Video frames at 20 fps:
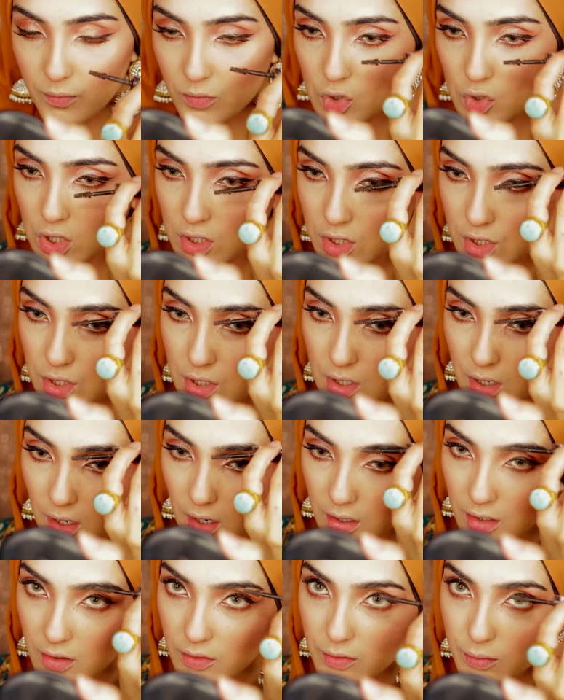just to
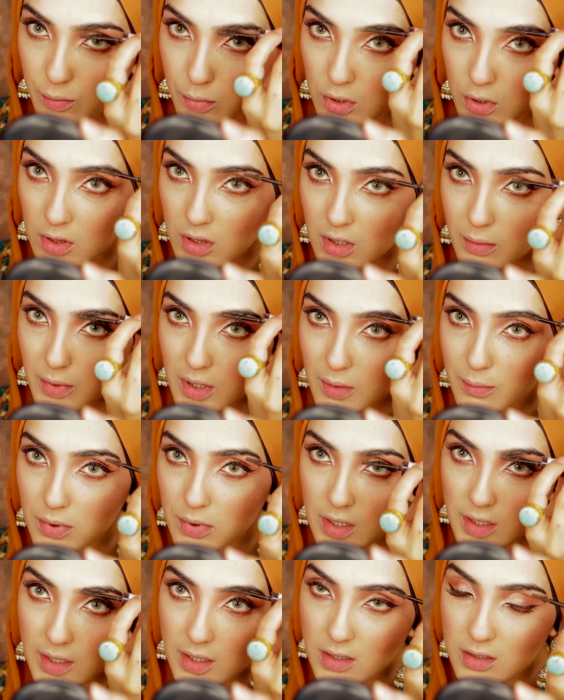kind of put them in
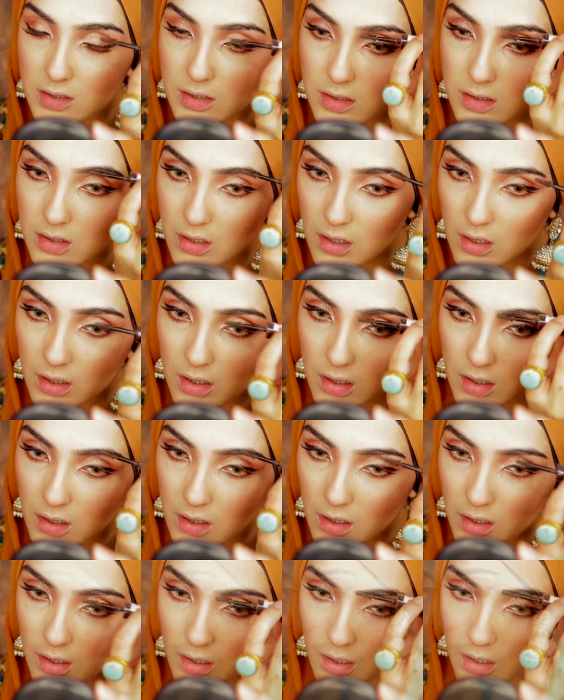place.
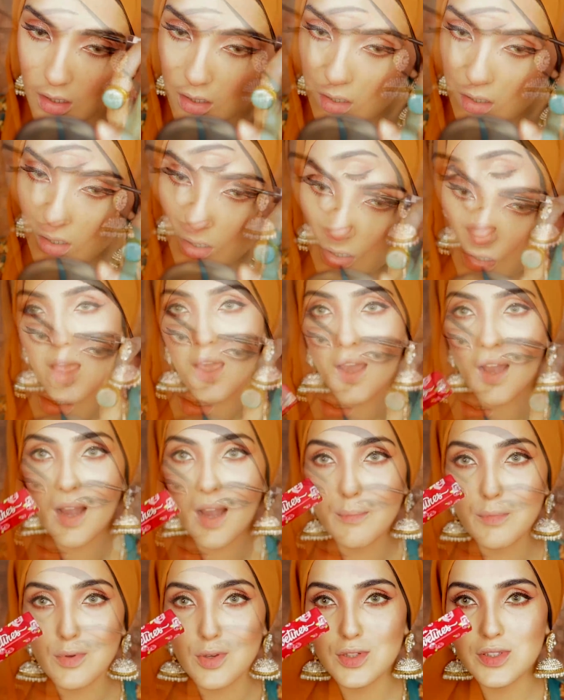
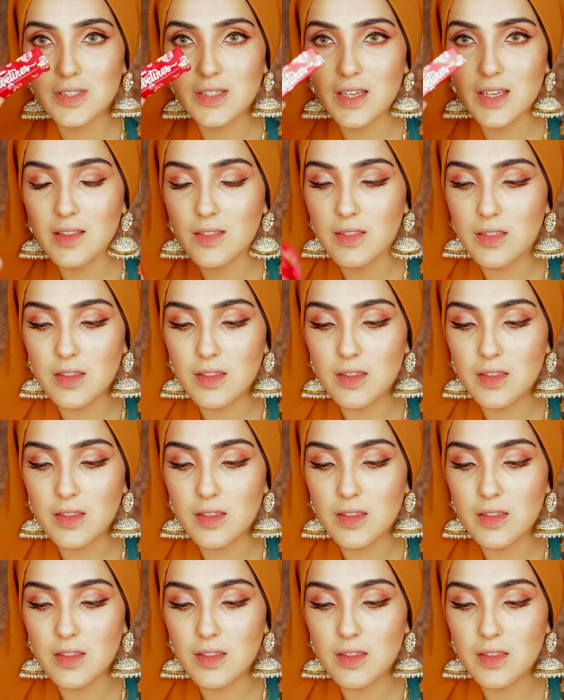I'm using